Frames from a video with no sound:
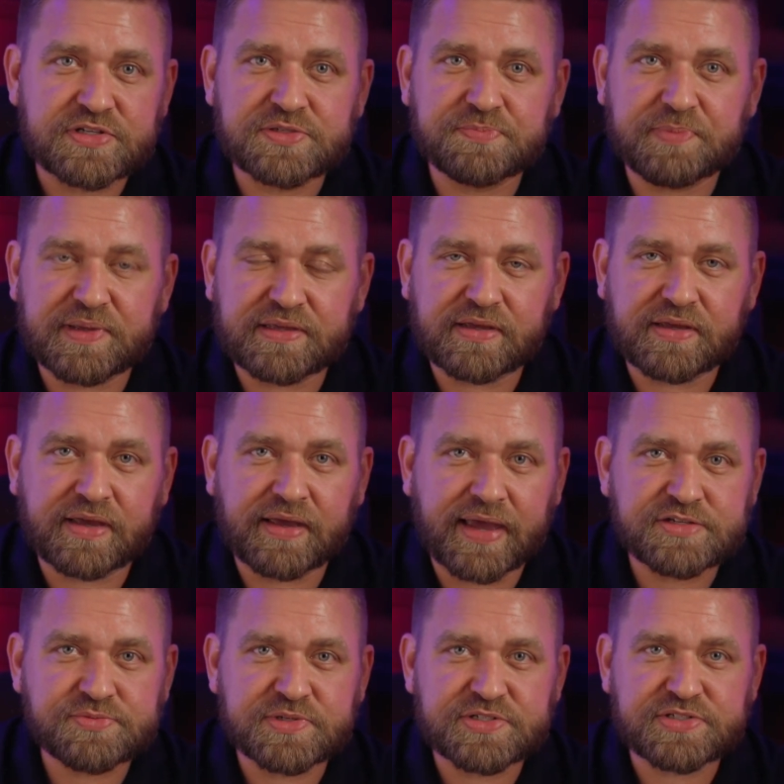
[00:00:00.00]
speaking
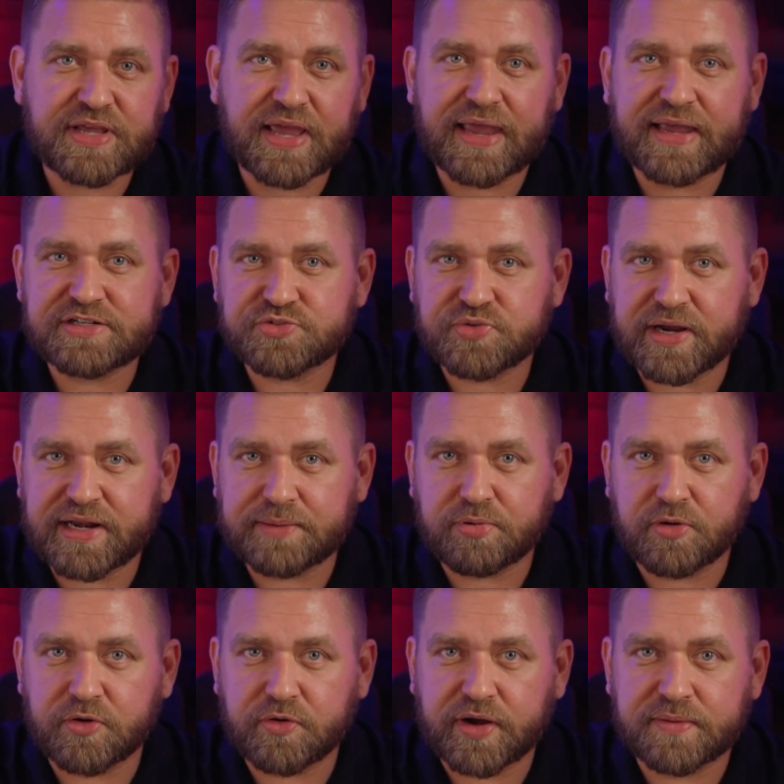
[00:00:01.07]
engagements, and training
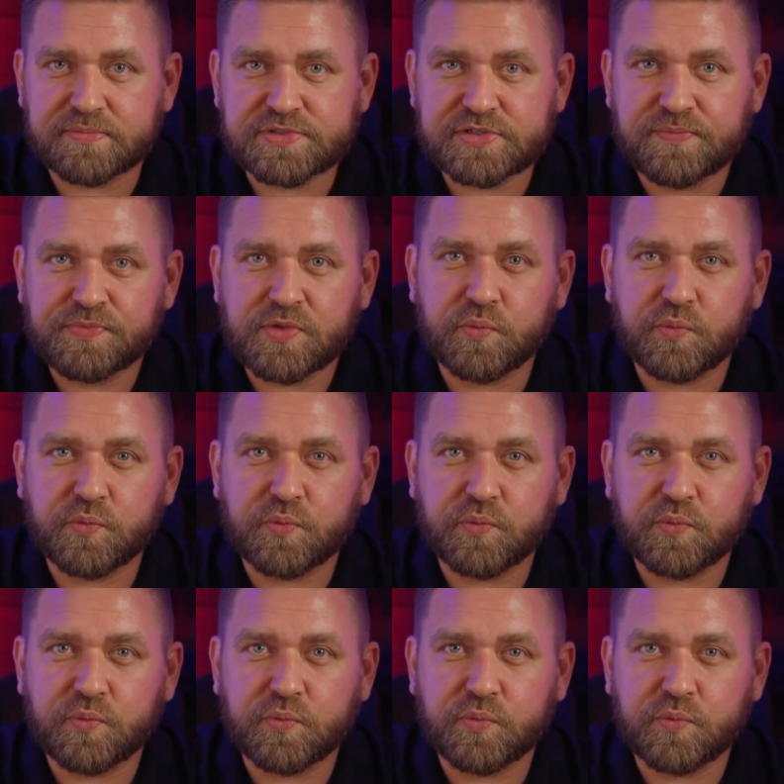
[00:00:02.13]
programs,